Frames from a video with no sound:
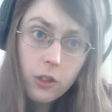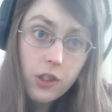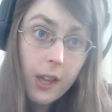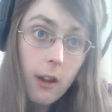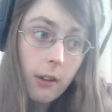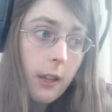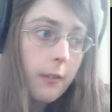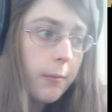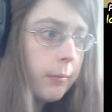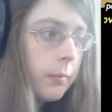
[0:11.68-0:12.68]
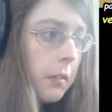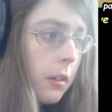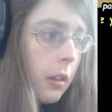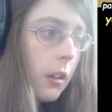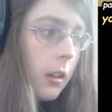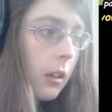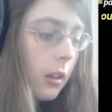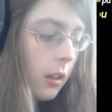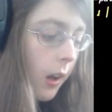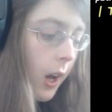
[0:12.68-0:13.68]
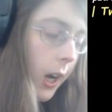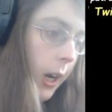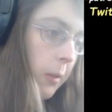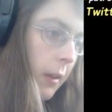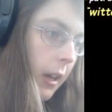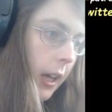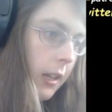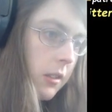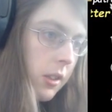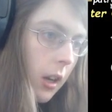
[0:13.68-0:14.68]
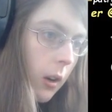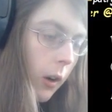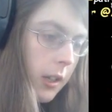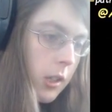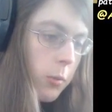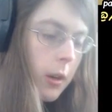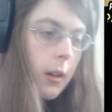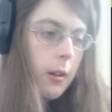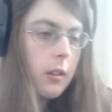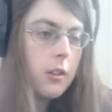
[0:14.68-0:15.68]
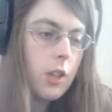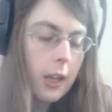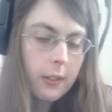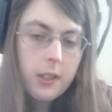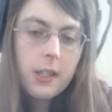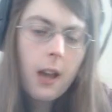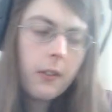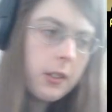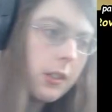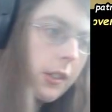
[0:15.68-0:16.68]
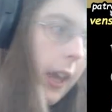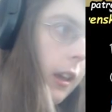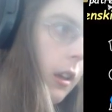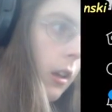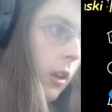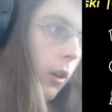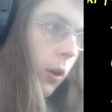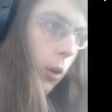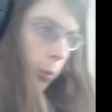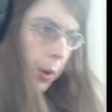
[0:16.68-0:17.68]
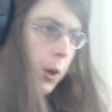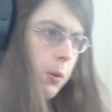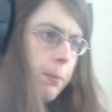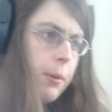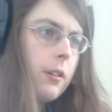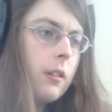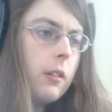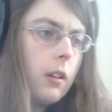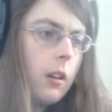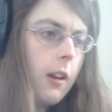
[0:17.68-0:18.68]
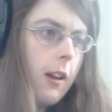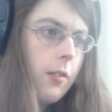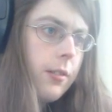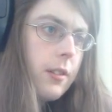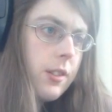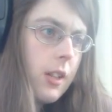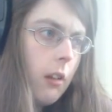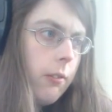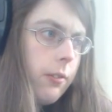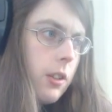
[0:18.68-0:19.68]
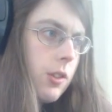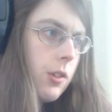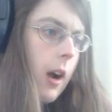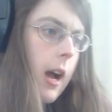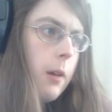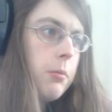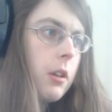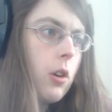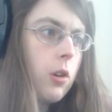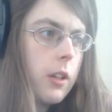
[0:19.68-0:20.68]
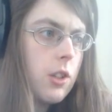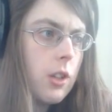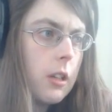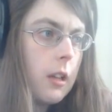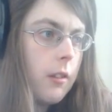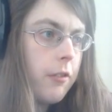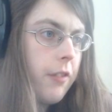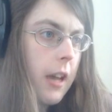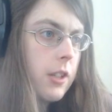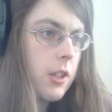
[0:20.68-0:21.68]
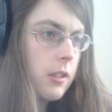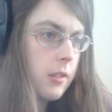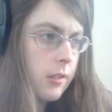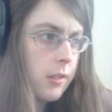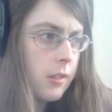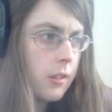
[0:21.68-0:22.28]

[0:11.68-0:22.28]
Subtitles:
scary. And so I just want to check this out. This is a group of self-described Christian fascists